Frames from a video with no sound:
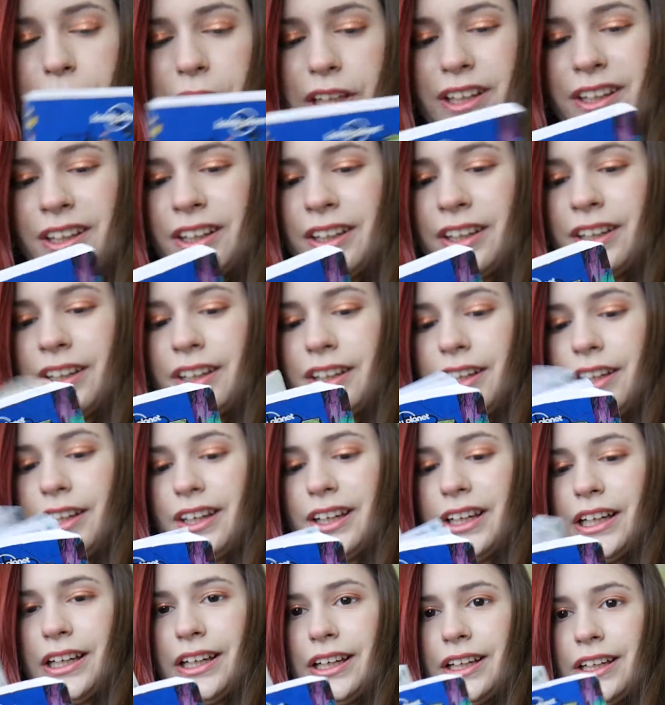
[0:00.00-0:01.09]
me,
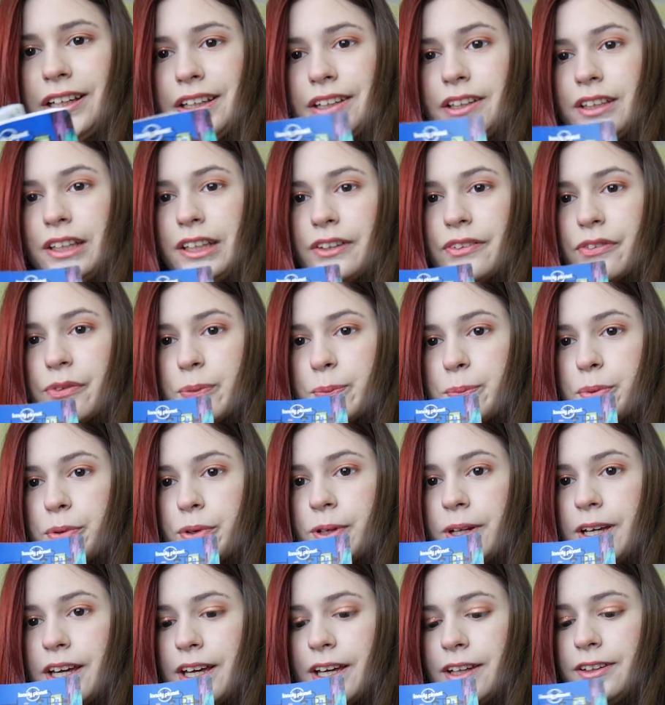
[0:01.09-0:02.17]
and it's
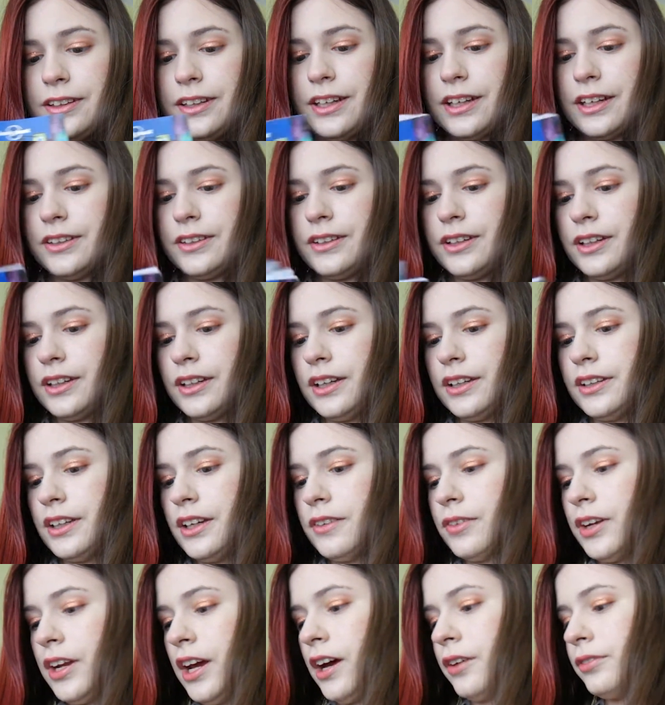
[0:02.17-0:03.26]
pretty handy dandy. They
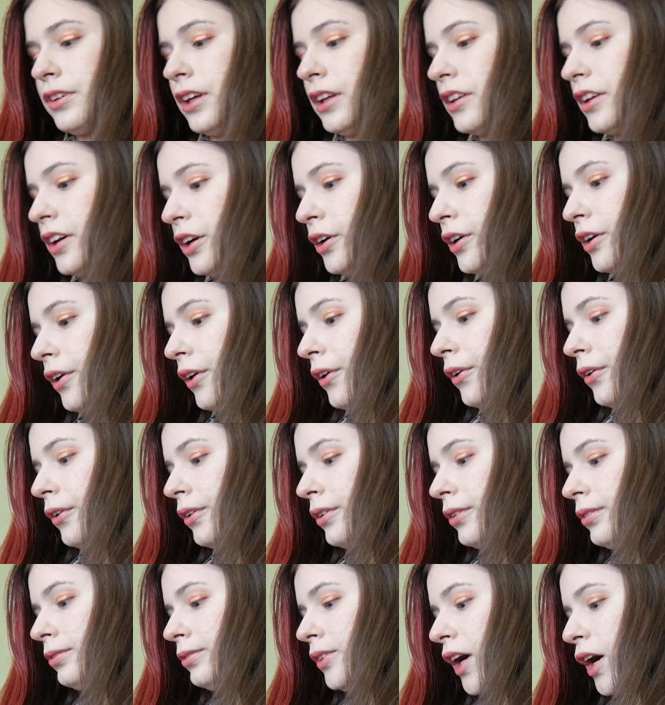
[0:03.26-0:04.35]
even have the entire
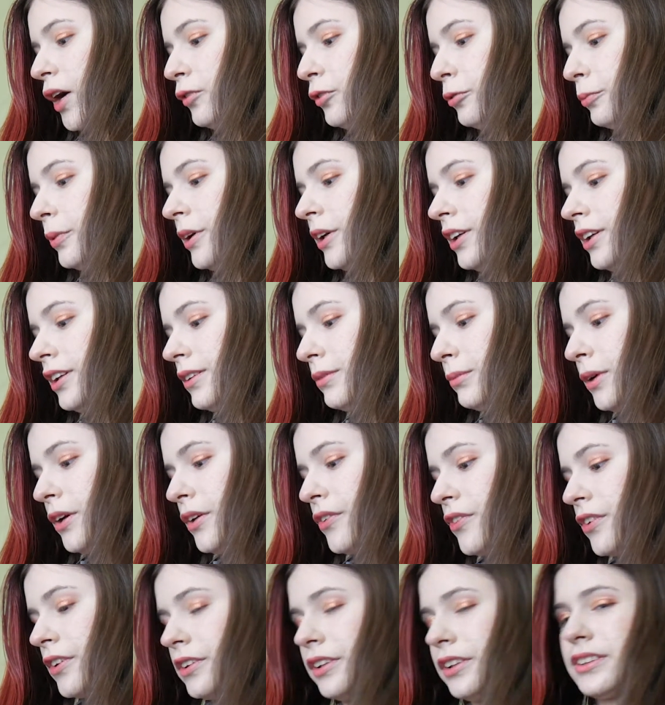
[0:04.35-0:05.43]
alphabet,
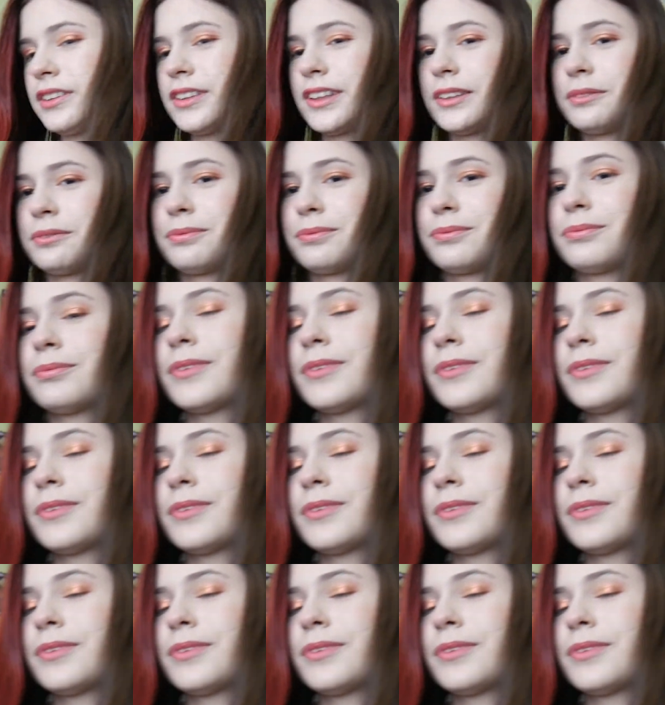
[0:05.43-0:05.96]
basically. The